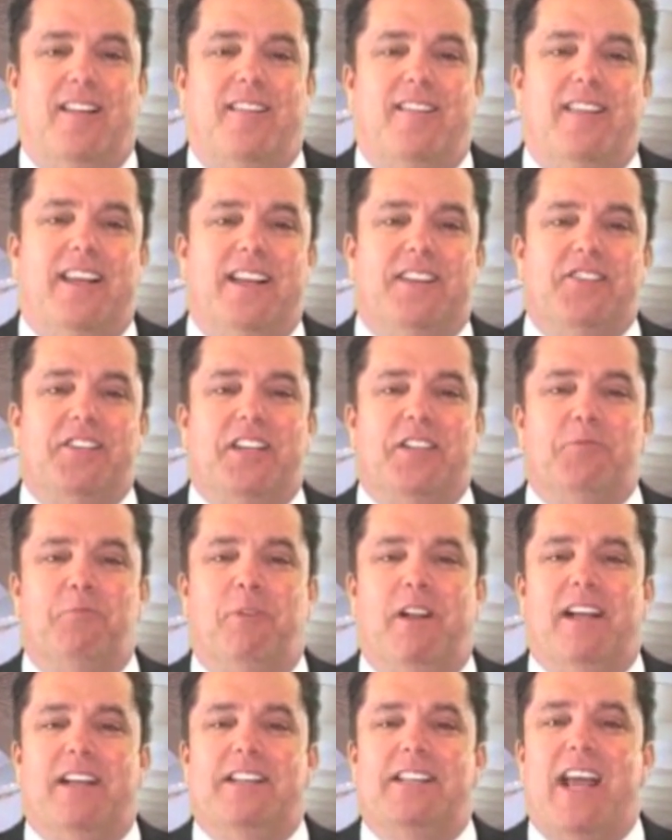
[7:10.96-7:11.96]
This
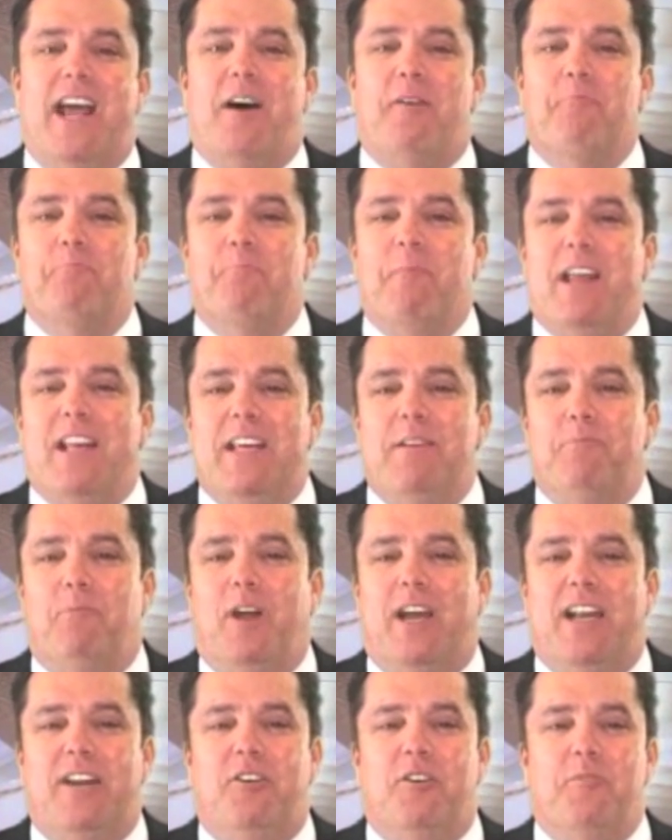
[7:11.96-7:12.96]
explains how many
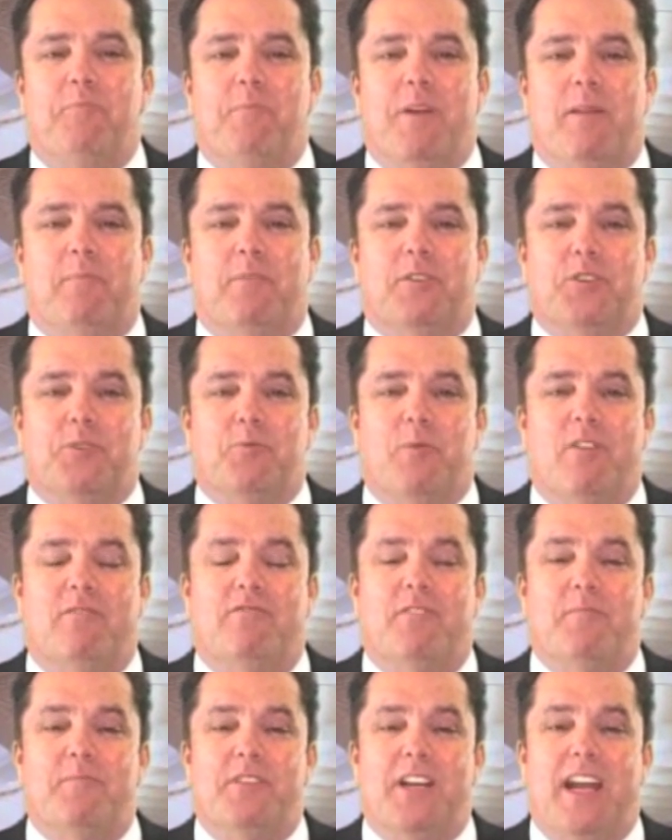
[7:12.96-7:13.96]
Brady Group members
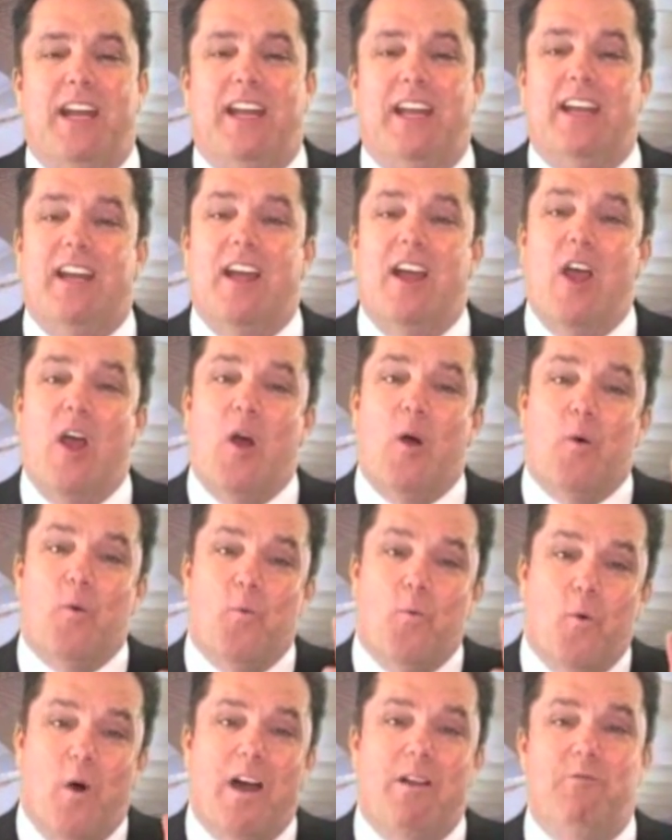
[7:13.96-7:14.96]
went from taking
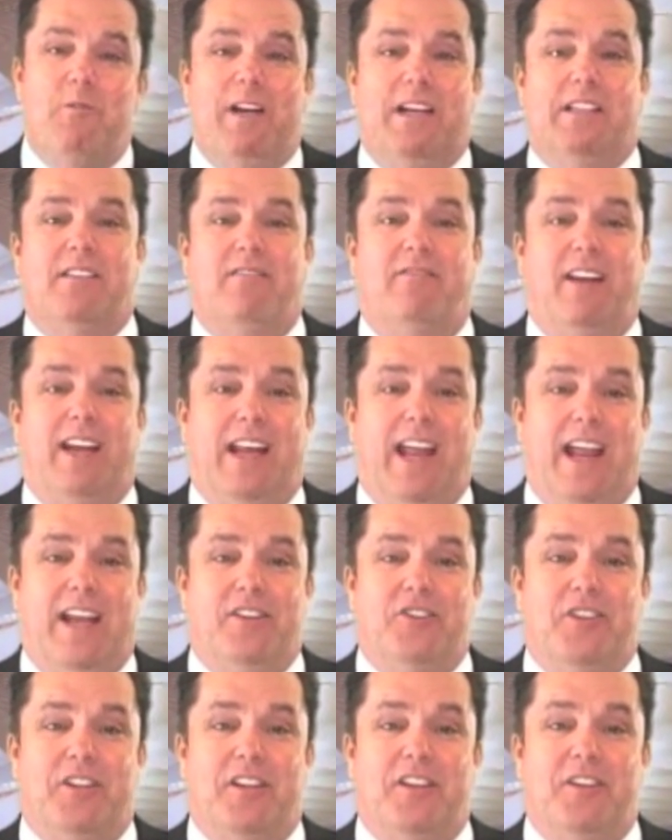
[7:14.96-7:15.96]
1 week of
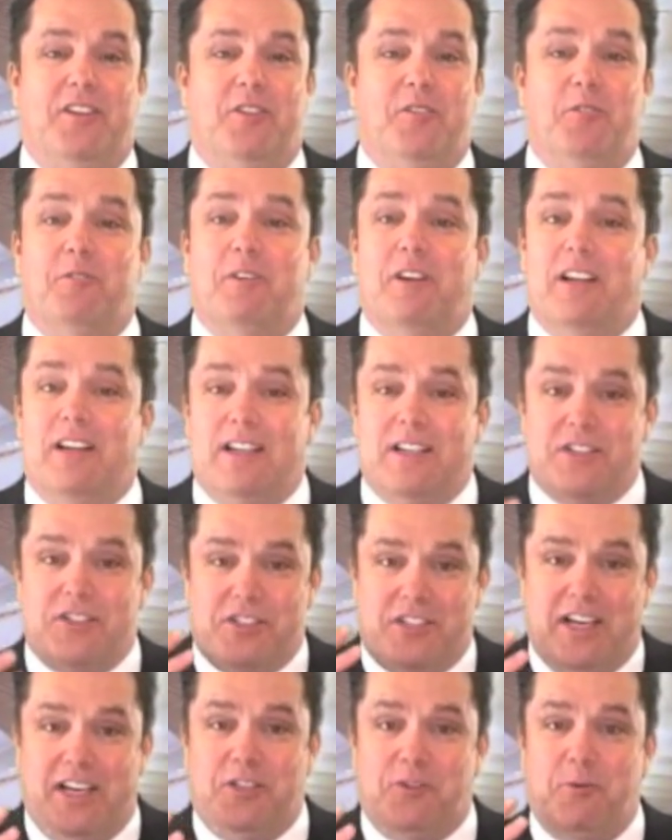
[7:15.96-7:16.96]
vacation to
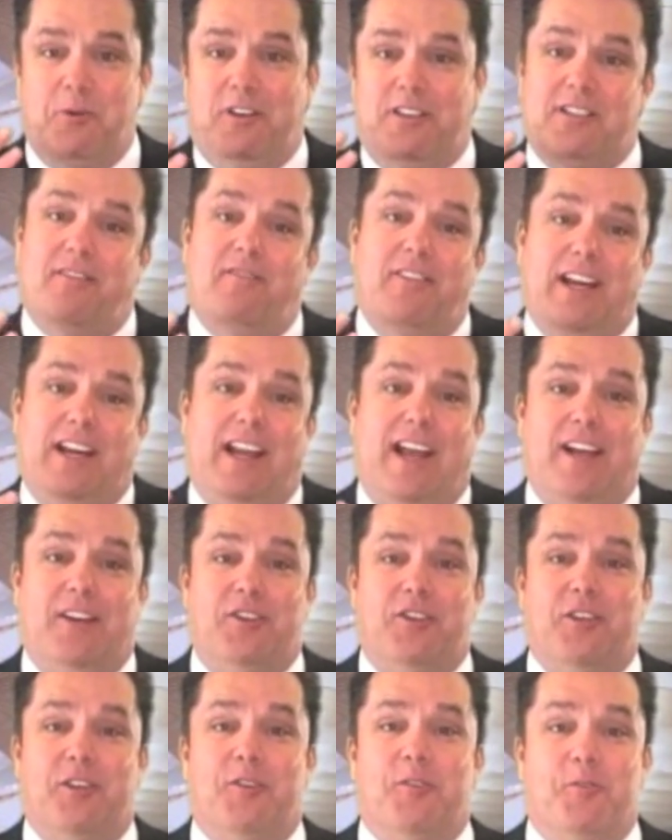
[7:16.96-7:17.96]
6 weeks of
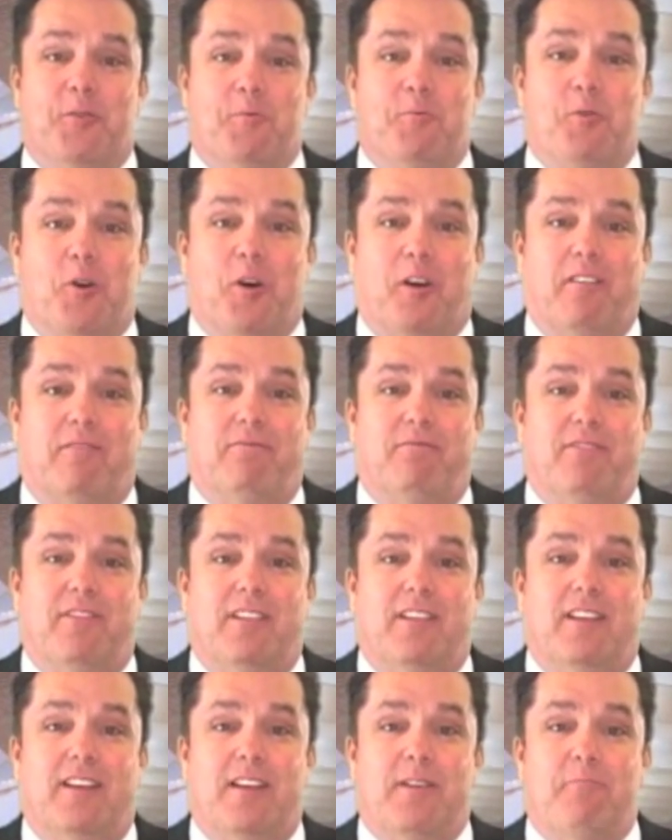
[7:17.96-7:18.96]
vacation or more.
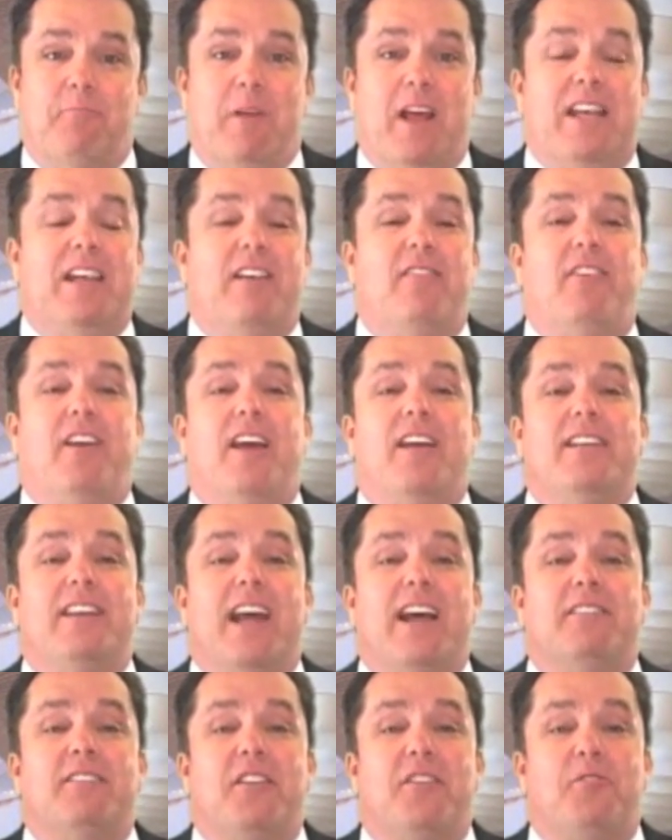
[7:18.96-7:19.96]
Many have cut
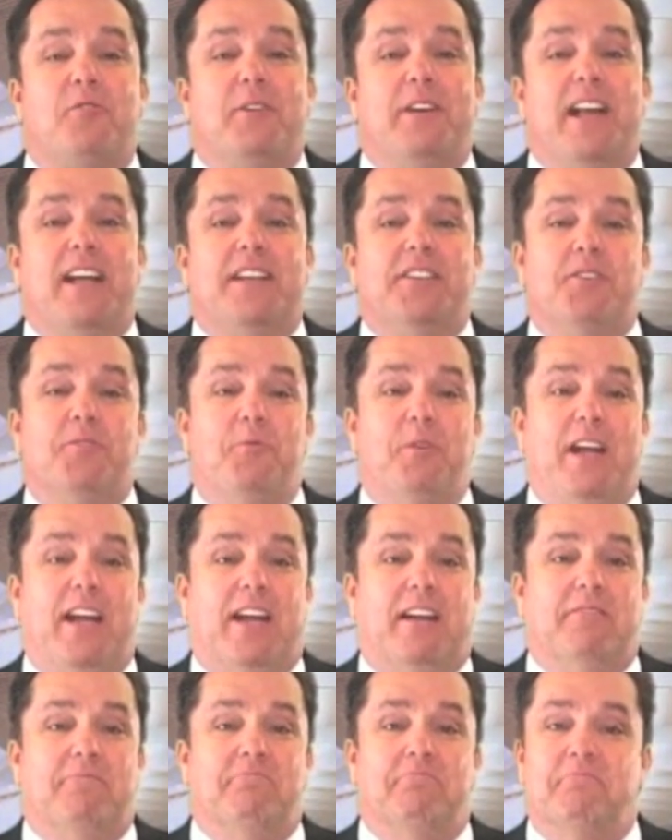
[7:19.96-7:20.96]
down to 3 days a
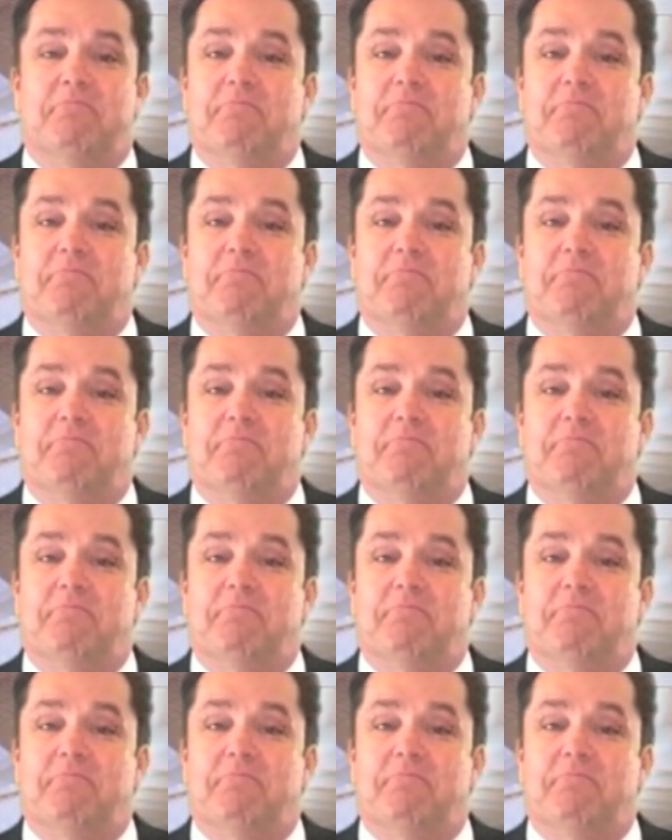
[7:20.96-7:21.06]
week.